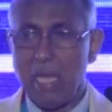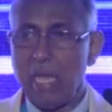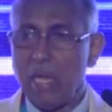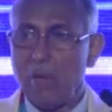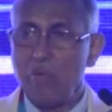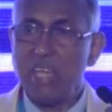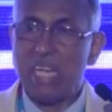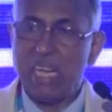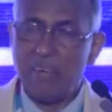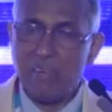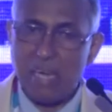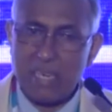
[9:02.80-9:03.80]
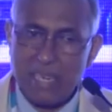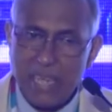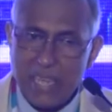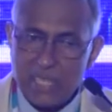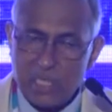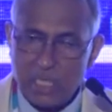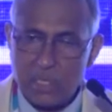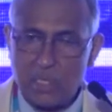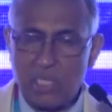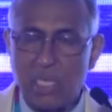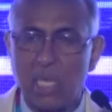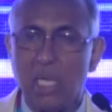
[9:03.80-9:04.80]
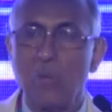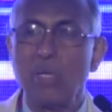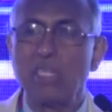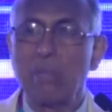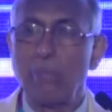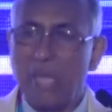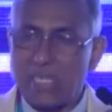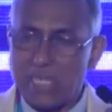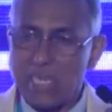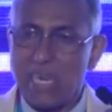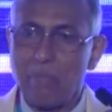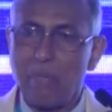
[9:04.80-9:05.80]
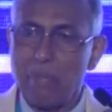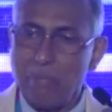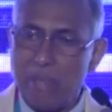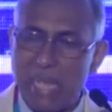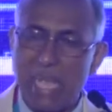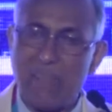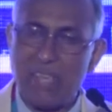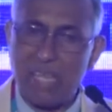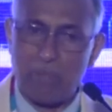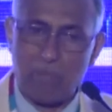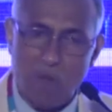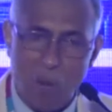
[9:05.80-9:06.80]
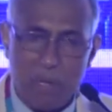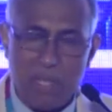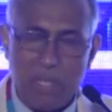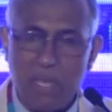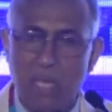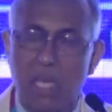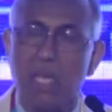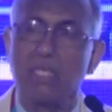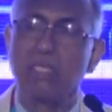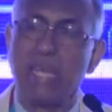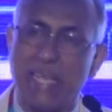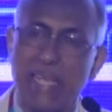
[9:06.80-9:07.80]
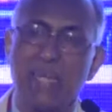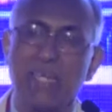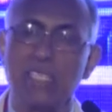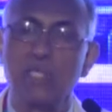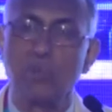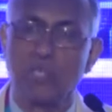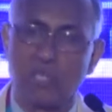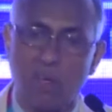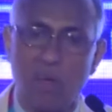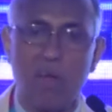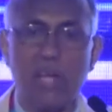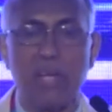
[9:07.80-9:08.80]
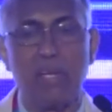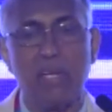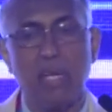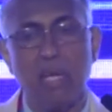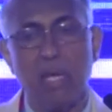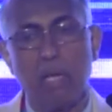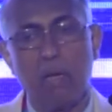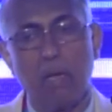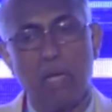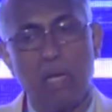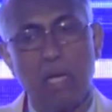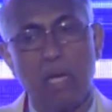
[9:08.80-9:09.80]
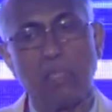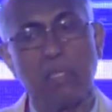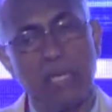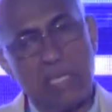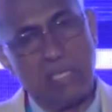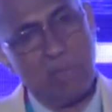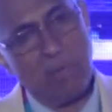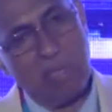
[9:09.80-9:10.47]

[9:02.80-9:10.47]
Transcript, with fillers: We have had cases where the patient had been behaving abnormally, psychiatrist was called in, and the reason for the